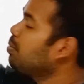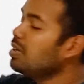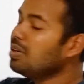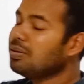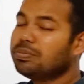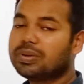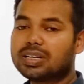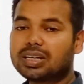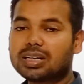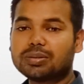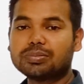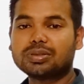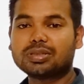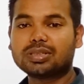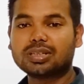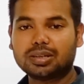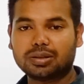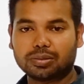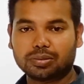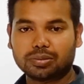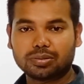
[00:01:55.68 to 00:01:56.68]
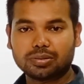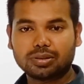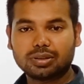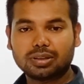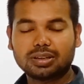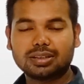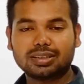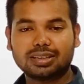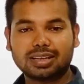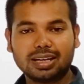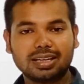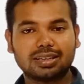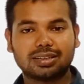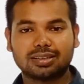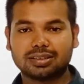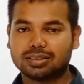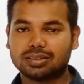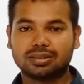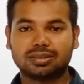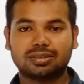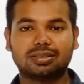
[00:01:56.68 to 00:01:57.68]
b become 0,
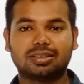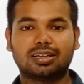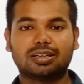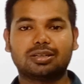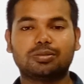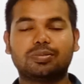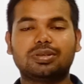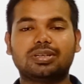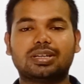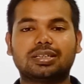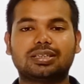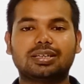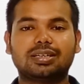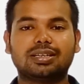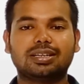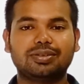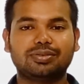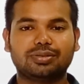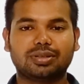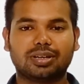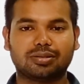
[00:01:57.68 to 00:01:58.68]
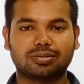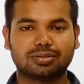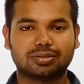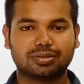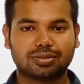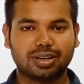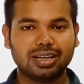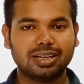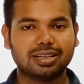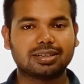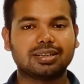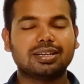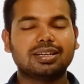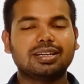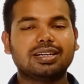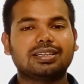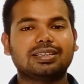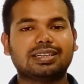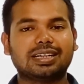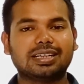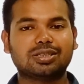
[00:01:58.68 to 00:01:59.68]
then there will be nothing left out, right?
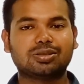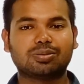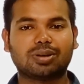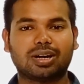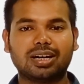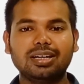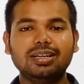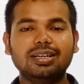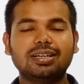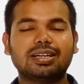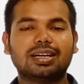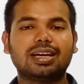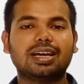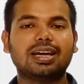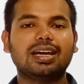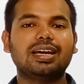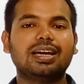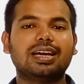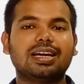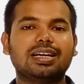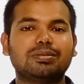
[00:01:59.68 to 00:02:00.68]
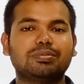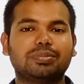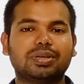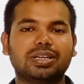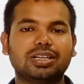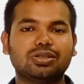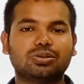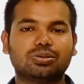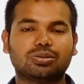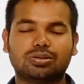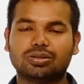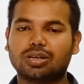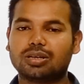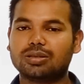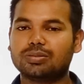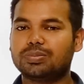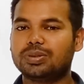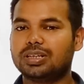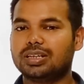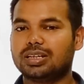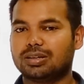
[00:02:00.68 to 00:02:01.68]
That's why a and b should
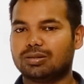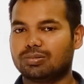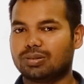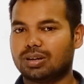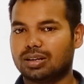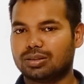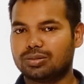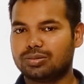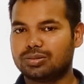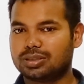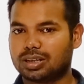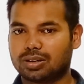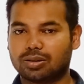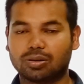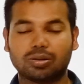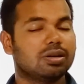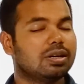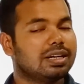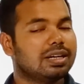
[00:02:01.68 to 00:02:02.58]
not be equal to 0.